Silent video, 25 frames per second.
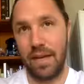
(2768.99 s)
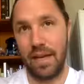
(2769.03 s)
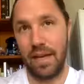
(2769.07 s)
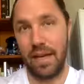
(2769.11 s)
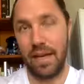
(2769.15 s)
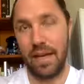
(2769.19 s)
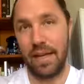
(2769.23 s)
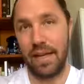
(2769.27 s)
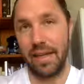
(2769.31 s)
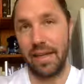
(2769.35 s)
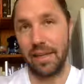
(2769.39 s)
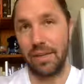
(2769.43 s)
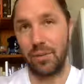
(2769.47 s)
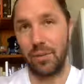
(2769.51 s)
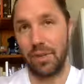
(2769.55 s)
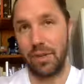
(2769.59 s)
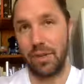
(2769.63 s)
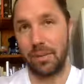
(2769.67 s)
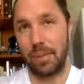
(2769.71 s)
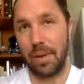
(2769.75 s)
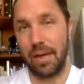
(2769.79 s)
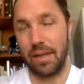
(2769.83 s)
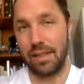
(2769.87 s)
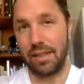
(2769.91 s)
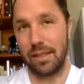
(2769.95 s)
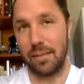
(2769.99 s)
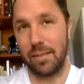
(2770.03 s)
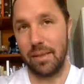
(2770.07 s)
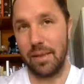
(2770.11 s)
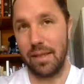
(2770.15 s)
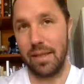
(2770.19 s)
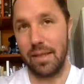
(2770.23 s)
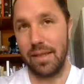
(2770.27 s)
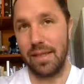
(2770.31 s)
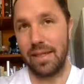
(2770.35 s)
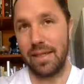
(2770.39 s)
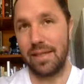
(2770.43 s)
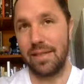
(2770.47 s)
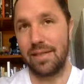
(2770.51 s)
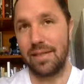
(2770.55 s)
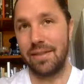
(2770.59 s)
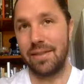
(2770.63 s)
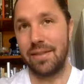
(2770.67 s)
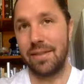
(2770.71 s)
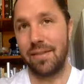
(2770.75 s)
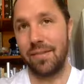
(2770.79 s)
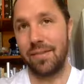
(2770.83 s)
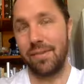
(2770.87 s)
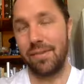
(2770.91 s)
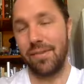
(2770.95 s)
And its responsibility is
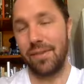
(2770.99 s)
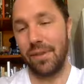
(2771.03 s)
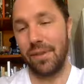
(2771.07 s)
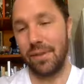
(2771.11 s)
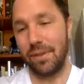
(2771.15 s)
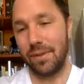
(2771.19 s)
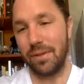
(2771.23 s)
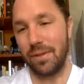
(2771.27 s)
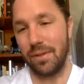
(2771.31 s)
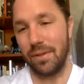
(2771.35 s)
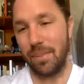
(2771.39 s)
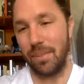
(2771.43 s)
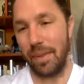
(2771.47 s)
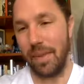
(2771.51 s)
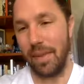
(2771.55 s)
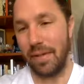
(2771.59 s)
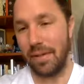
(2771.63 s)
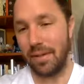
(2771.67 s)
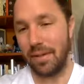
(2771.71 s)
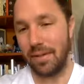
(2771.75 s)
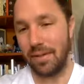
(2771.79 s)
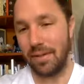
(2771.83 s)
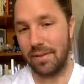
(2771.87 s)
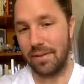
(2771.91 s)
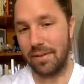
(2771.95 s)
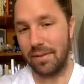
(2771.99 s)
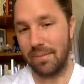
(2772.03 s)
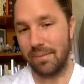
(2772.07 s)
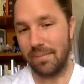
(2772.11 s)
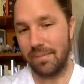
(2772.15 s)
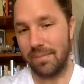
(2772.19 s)
to fill space.